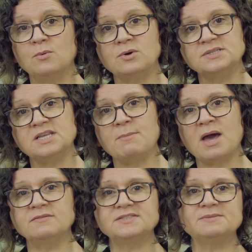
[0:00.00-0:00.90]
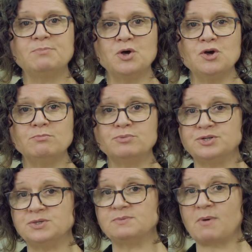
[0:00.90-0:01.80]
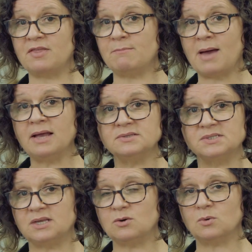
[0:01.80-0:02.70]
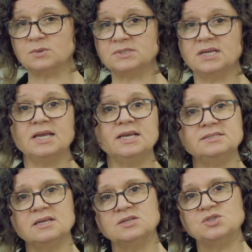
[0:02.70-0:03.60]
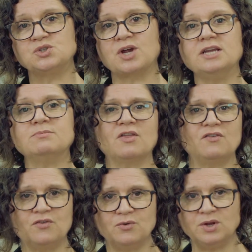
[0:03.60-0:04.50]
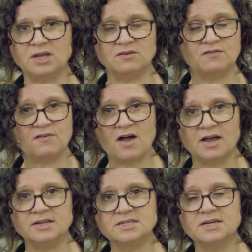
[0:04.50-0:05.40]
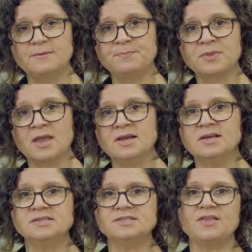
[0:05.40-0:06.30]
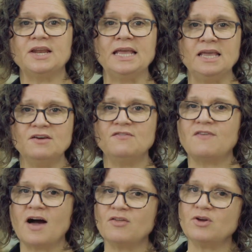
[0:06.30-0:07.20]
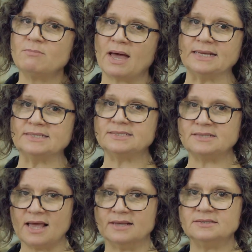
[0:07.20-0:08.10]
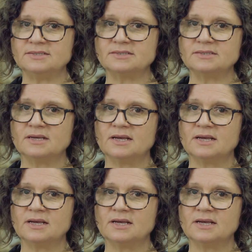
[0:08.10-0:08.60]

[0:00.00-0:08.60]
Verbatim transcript: Whereas the amount of sperm produced by the male seahorse isn't constrained by the food he can find. So that here fathering makes sense,